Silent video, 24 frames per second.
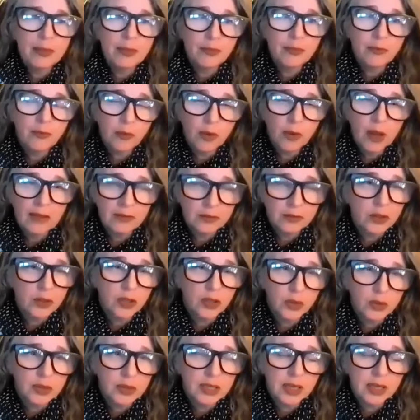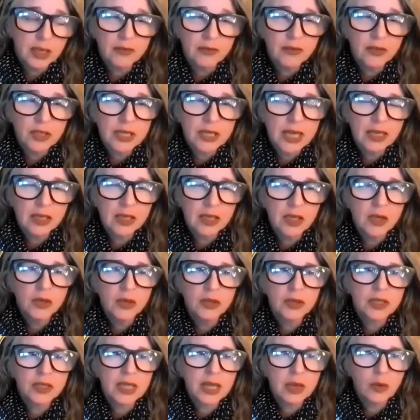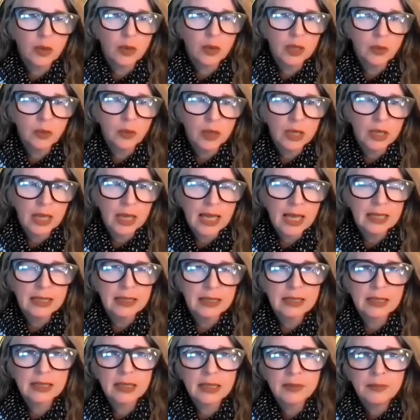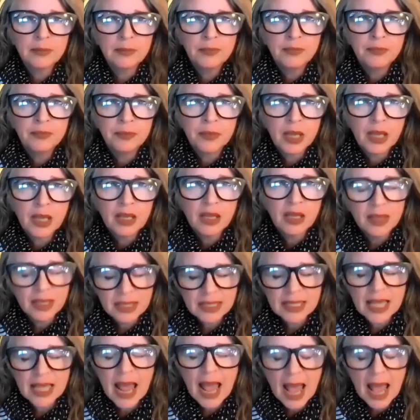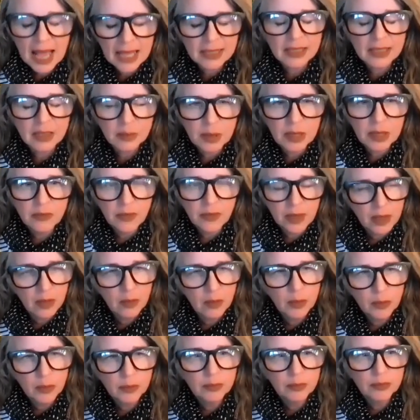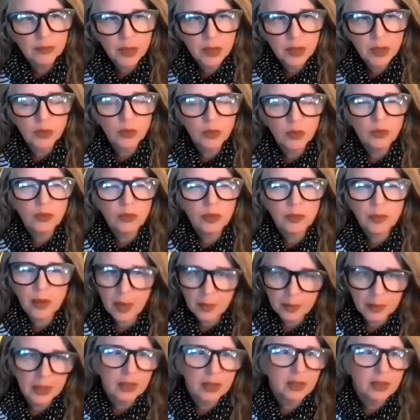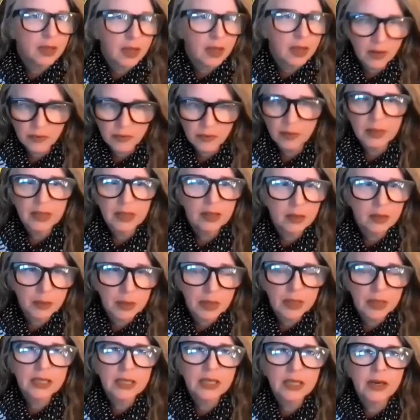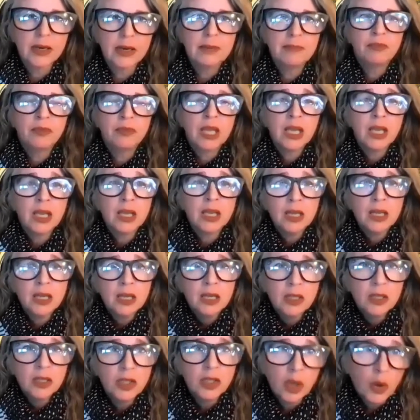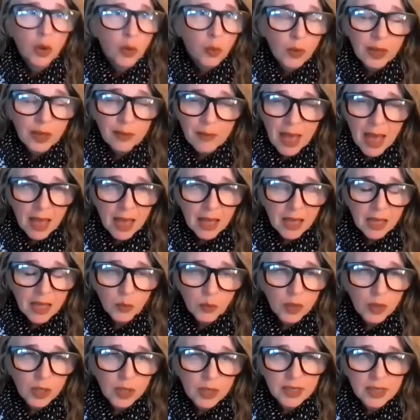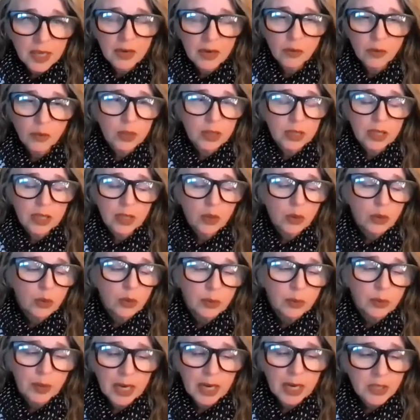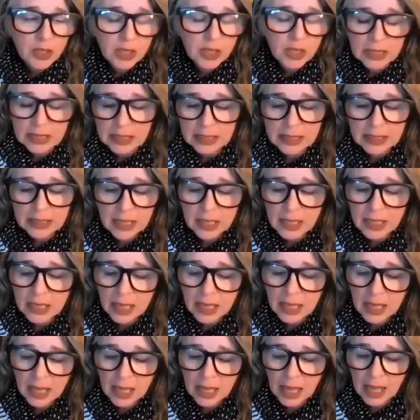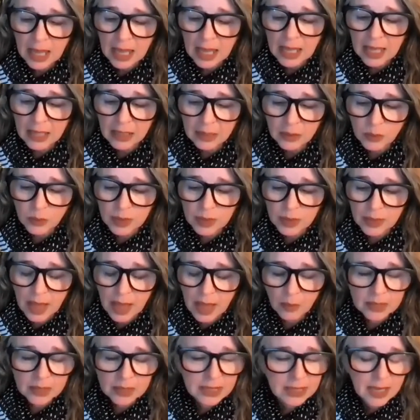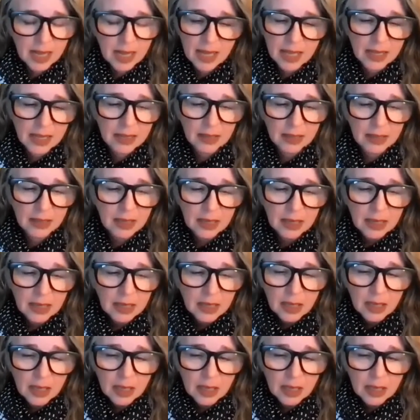then after using it for 10 years, they really realized this has to be available to the public, the government, the military. So we met and worked on a really cool project. And when that was done,